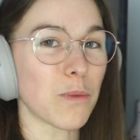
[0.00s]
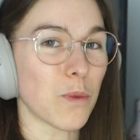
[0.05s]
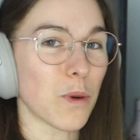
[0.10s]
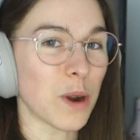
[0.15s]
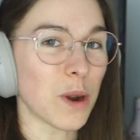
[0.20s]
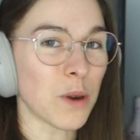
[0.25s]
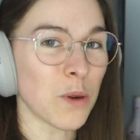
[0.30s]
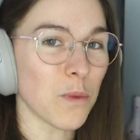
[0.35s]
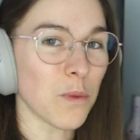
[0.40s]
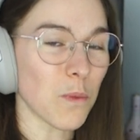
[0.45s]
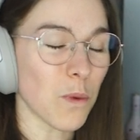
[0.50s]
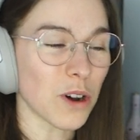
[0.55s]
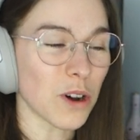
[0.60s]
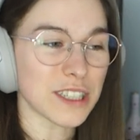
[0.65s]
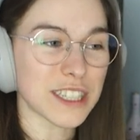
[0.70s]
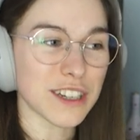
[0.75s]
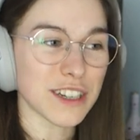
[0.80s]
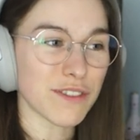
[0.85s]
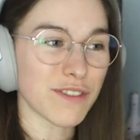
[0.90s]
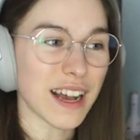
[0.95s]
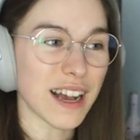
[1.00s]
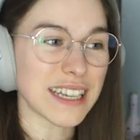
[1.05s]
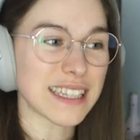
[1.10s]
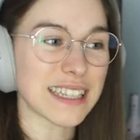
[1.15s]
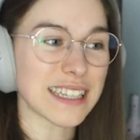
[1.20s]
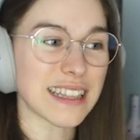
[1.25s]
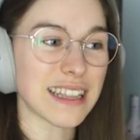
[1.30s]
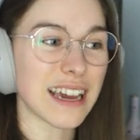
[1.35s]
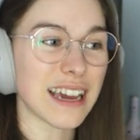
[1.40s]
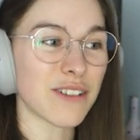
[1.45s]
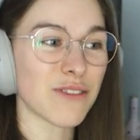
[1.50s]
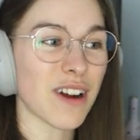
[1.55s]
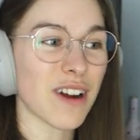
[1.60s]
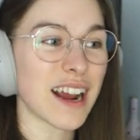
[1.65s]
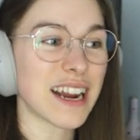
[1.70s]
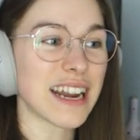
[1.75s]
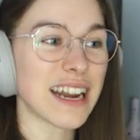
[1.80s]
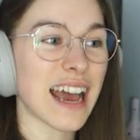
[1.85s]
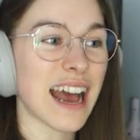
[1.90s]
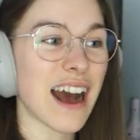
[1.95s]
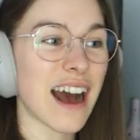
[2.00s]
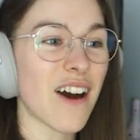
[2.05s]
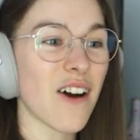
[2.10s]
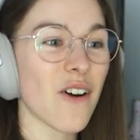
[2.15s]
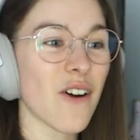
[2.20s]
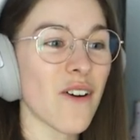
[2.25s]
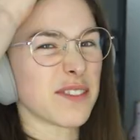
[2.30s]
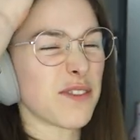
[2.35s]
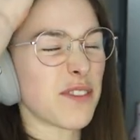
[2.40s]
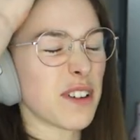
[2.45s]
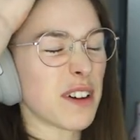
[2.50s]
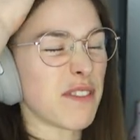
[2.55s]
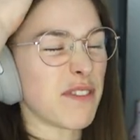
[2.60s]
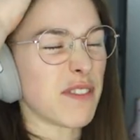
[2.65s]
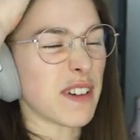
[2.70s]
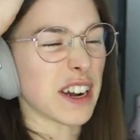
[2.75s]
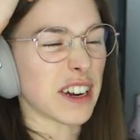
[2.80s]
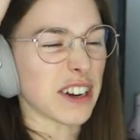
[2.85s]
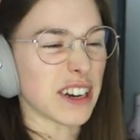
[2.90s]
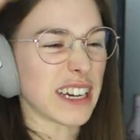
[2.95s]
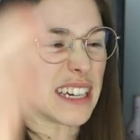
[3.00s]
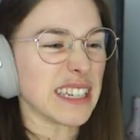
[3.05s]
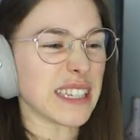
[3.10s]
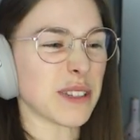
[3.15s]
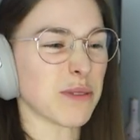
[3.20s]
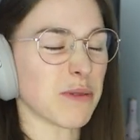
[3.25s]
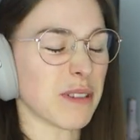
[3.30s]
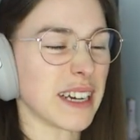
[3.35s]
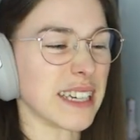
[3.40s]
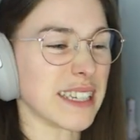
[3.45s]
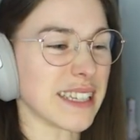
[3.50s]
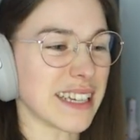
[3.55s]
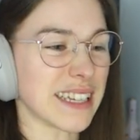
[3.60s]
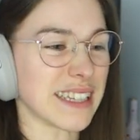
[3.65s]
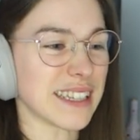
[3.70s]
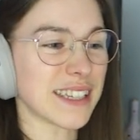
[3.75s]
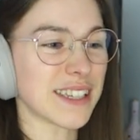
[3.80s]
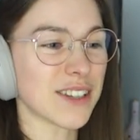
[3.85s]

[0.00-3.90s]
wouldn't want to face Glenn right now for various reasons.